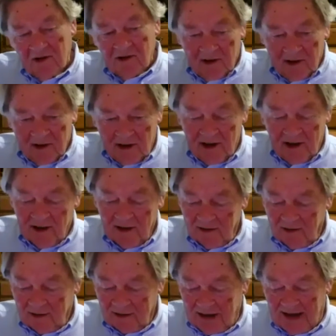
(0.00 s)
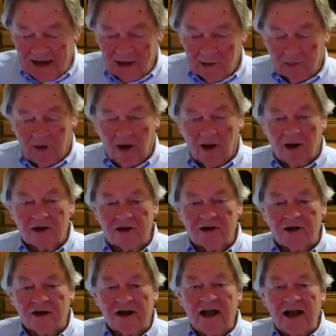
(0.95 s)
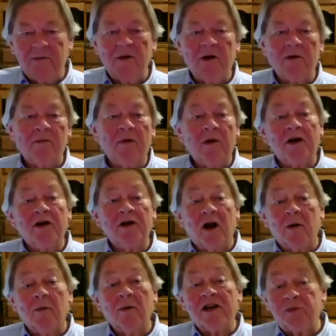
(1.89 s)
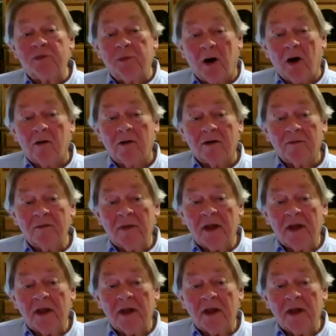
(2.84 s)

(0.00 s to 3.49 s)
and kind of applause. And Cleveland Montgomery spoke,